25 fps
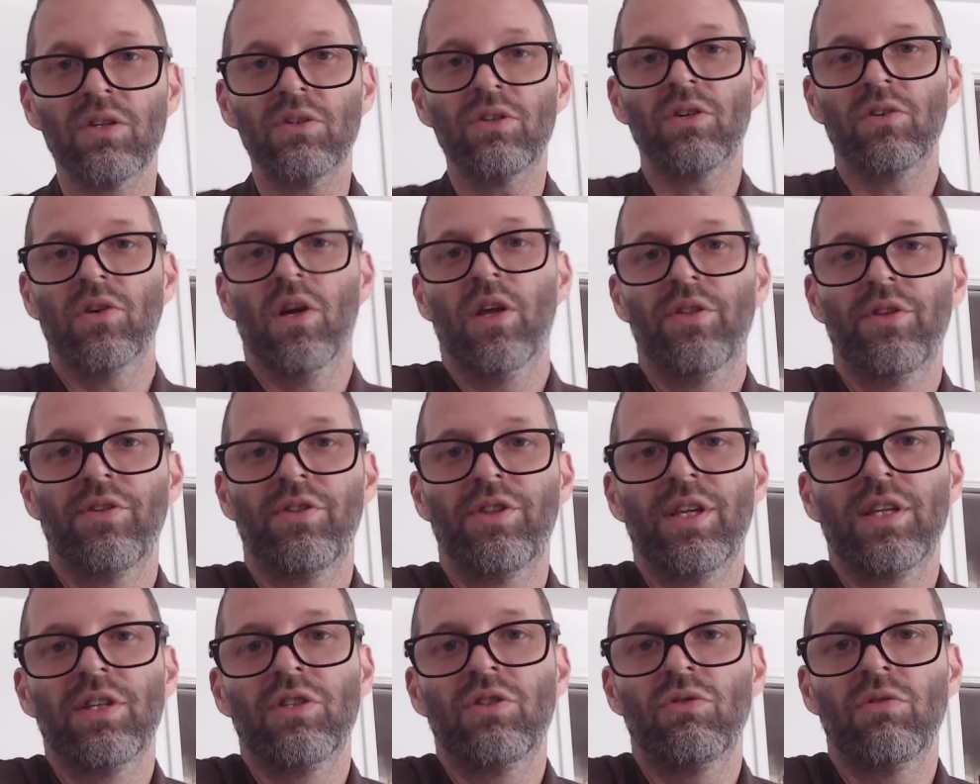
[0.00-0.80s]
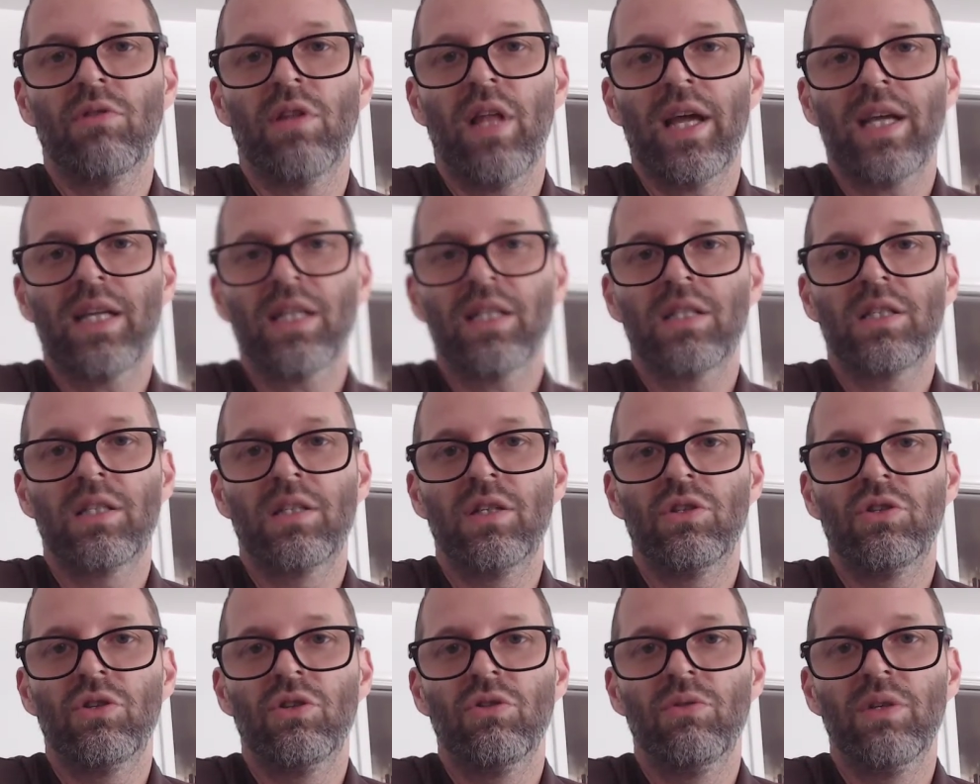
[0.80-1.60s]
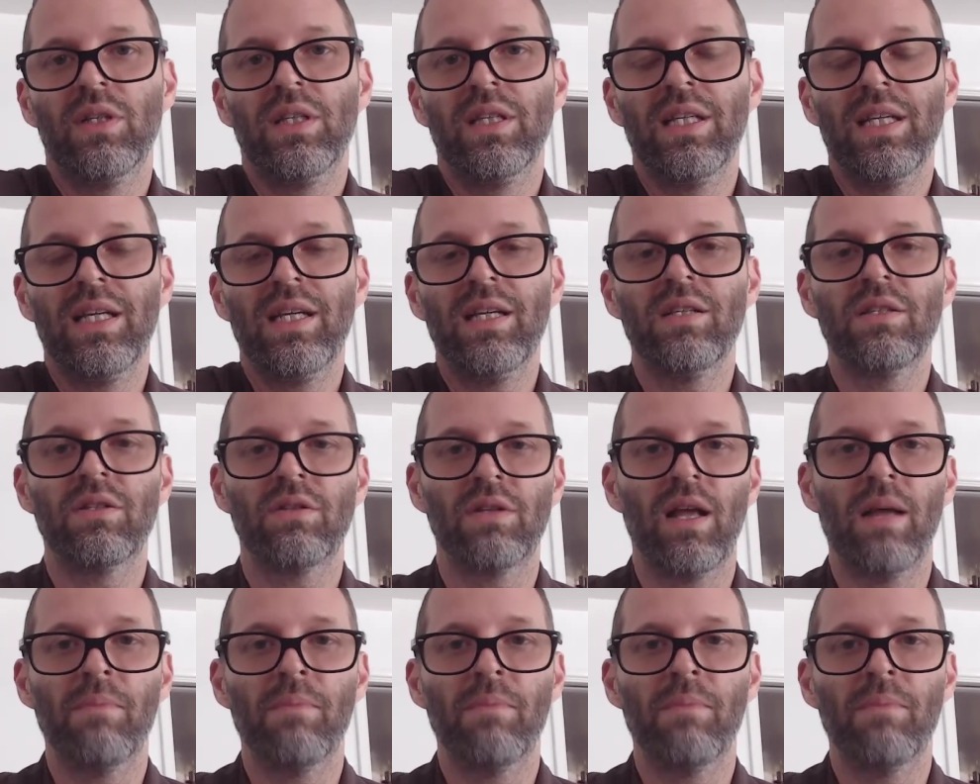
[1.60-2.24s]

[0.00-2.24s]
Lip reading: Are there other things you'd like us to do in these?